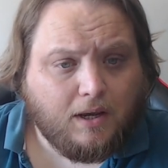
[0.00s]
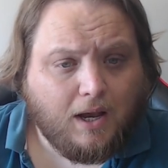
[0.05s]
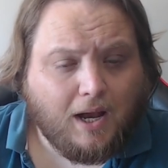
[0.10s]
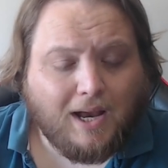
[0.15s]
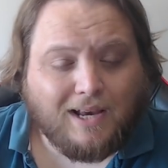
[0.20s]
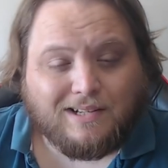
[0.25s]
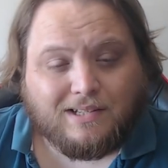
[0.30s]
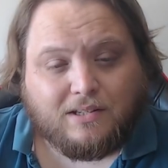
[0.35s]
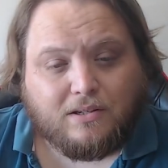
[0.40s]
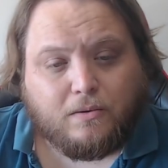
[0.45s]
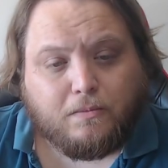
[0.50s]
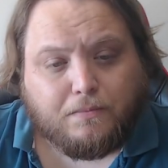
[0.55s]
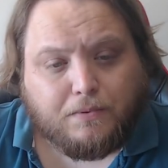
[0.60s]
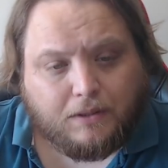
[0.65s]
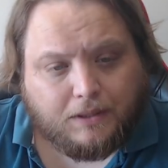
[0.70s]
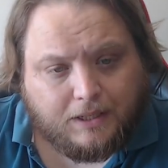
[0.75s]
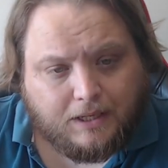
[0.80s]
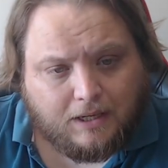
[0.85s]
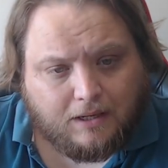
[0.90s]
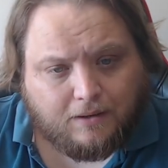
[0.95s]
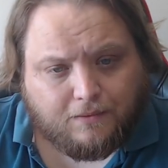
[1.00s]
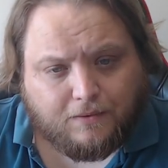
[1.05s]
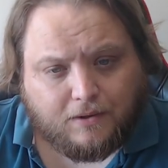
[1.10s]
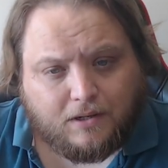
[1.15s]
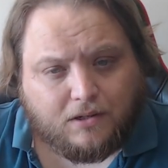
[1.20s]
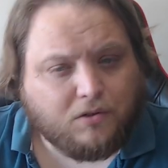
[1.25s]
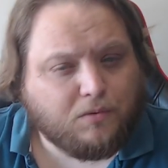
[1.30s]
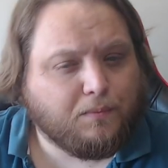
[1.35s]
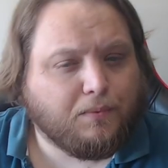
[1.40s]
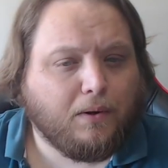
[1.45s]
I still believe it
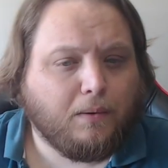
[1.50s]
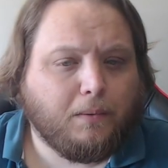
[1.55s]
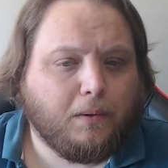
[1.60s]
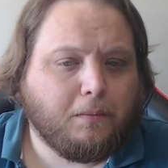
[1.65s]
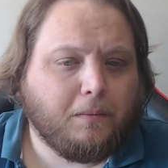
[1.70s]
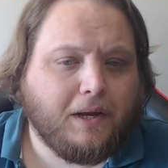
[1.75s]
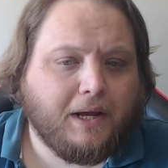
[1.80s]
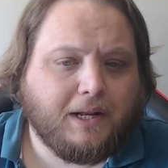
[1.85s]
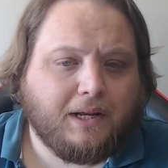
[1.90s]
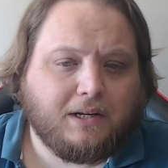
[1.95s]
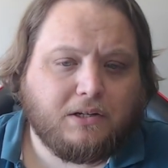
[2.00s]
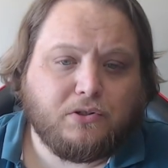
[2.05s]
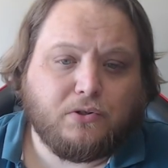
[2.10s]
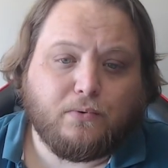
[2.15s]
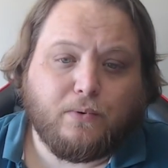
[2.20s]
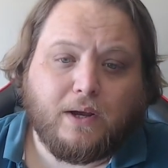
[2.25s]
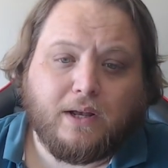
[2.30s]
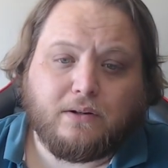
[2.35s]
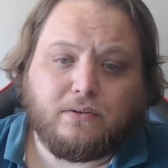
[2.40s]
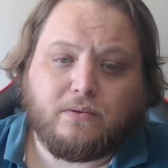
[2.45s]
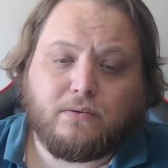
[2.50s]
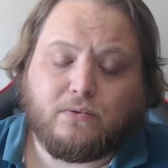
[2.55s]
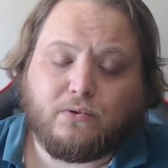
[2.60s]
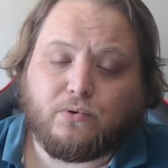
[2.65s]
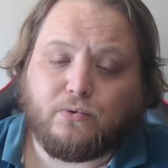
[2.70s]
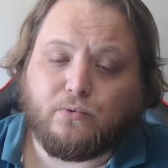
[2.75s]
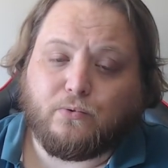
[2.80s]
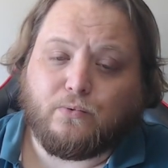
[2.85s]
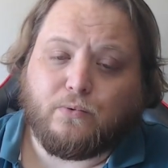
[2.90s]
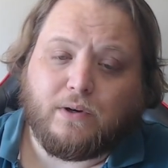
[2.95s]
is problematic to
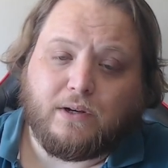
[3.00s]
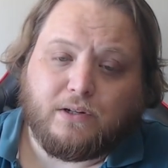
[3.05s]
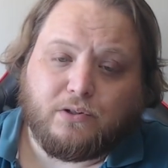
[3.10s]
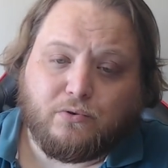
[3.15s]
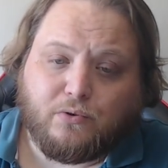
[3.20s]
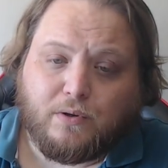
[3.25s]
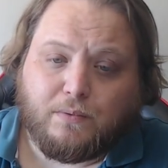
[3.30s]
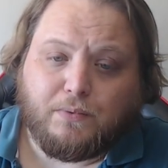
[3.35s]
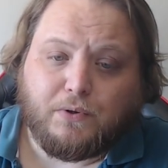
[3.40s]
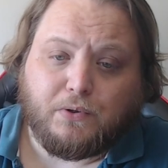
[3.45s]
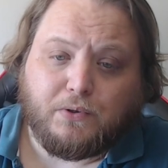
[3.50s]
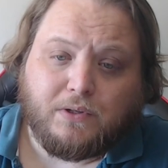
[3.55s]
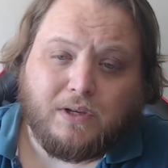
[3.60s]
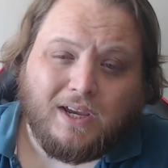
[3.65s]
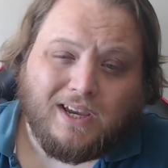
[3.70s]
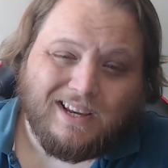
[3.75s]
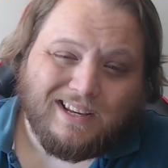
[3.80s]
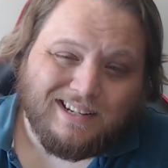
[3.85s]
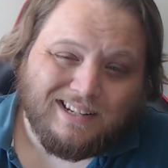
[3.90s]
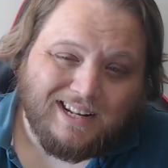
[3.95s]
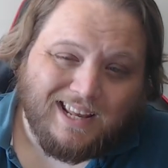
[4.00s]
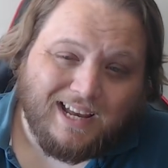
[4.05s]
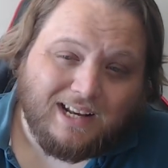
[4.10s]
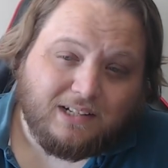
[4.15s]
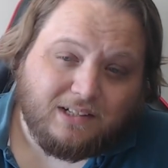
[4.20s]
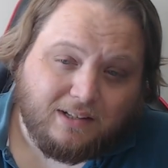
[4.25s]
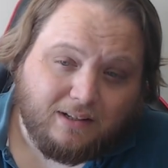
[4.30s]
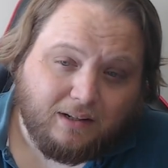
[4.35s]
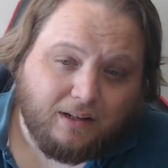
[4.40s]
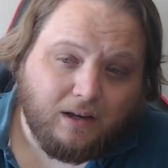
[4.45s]
attribute
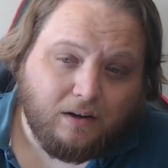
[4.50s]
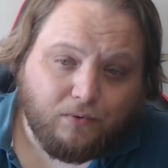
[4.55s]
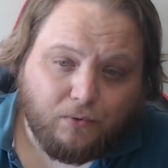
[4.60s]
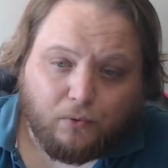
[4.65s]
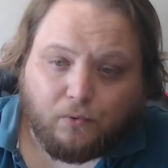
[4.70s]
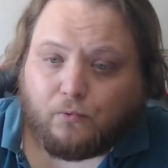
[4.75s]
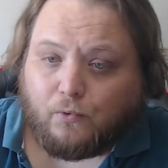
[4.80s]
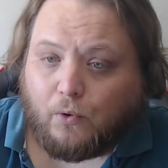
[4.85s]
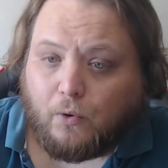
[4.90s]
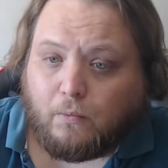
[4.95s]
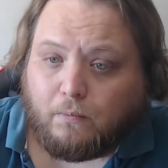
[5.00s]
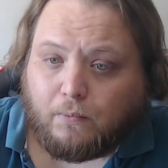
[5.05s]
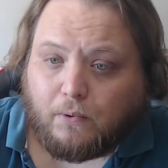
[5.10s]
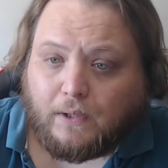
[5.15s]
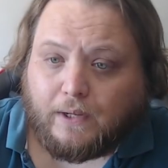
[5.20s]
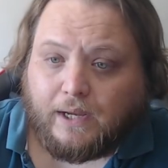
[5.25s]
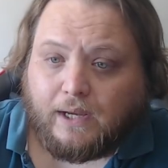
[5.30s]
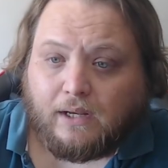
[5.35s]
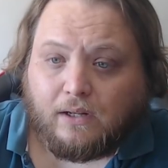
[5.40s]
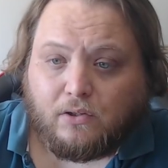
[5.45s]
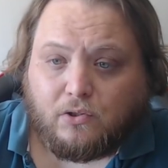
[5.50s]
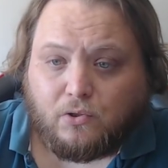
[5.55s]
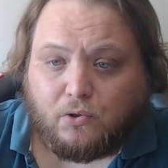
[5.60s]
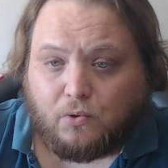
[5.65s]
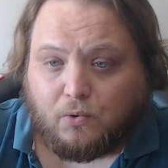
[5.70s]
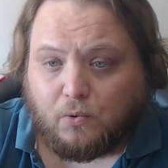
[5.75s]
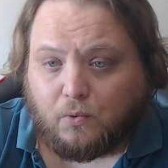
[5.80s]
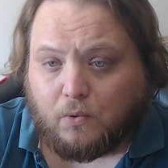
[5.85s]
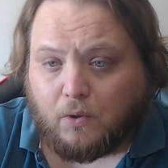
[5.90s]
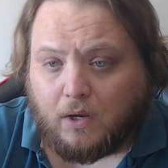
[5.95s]
next-level role-playing
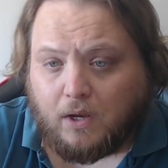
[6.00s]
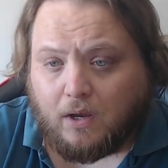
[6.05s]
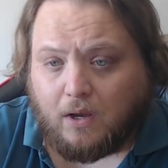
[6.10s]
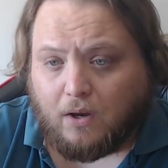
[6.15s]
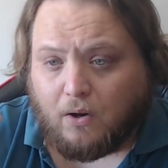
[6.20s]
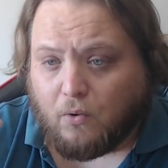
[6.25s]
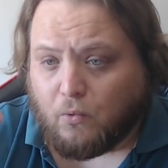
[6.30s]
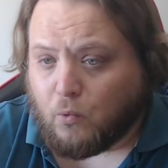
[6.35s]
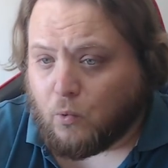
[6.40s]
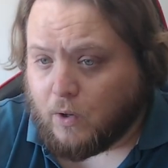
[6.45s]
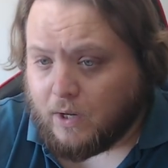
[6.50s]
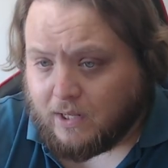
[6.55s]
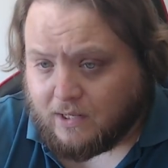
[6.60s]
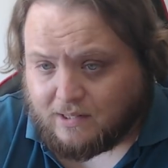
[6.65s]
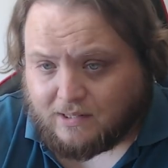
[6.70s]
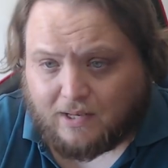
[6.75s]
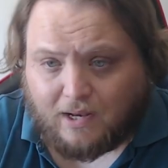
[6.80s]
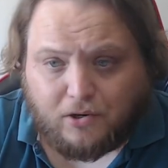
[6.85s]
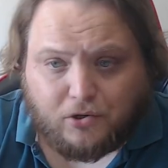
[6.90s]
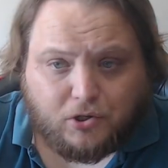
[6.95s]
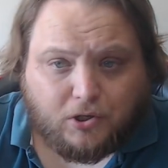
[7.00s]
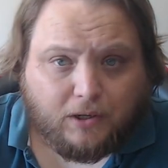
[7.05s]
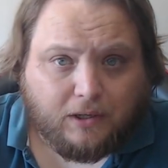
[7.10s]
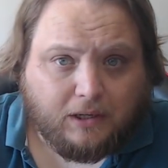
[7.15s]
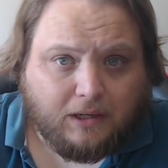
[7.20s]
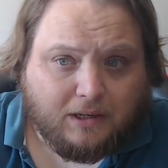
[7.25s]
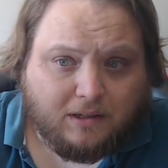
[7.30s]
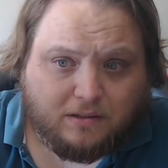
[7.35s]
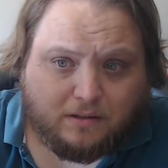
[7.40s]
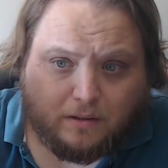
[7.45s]
to what
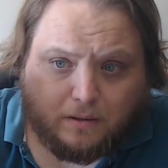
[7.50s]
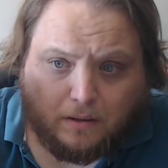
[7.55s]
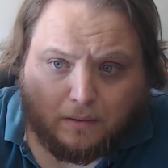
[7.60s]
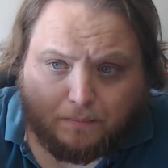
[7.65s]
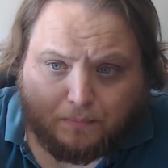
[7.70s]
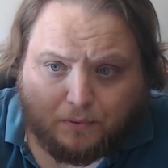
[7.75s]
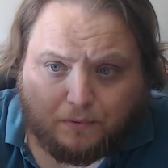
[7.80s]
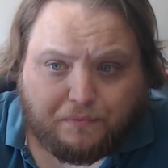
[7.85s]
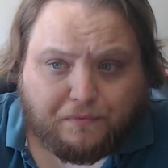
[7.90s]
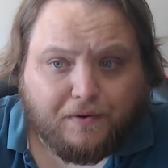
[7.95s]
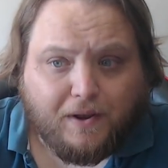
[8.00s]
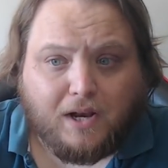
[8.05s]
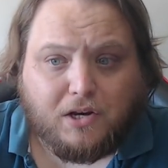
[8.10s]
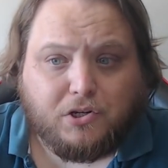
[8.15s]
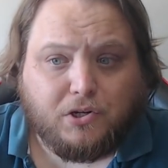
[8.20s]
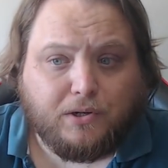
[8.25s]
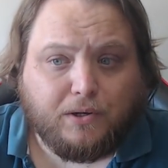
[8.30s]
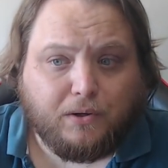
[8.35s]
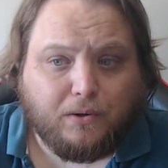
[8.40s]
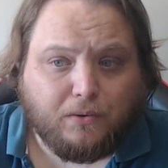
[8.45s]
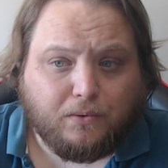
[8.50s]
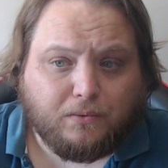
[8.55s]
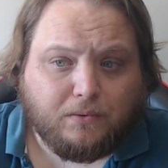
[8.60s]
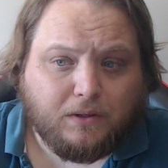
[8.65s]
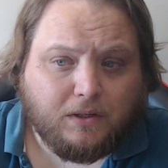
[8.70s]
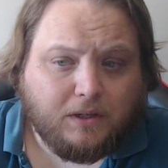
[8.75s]
essentially is a professional